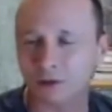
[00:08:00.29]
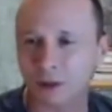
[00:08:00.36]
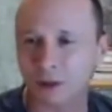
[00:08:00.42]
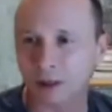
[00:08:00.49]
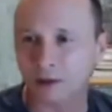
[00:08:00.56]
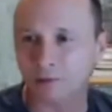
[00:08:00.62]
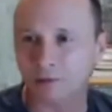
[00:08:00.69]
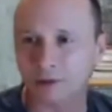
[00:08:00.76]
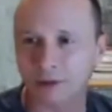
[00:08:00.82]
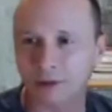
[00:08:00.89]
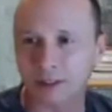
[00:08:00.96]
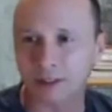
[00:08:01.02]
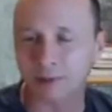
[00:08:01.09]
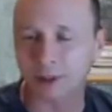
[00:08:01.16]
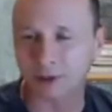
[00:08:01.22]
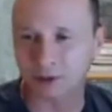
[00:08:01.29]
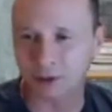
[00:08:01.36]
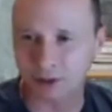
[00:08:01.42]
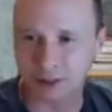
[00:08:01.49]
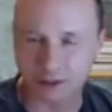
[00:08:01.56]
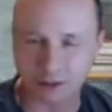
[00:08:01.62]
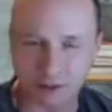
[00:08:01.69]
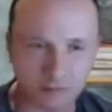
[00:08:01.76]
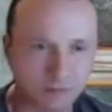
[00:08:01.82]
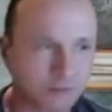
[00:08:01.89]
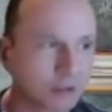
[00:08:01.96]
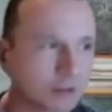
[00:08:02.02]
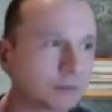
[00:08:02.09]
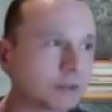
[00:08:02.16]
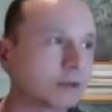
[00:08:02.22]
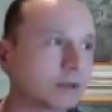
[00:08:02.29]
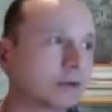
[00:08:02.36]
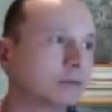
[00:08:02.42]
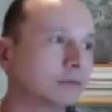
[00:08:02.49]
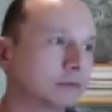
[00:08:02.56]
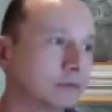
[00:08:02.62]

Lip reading: various metrics of compute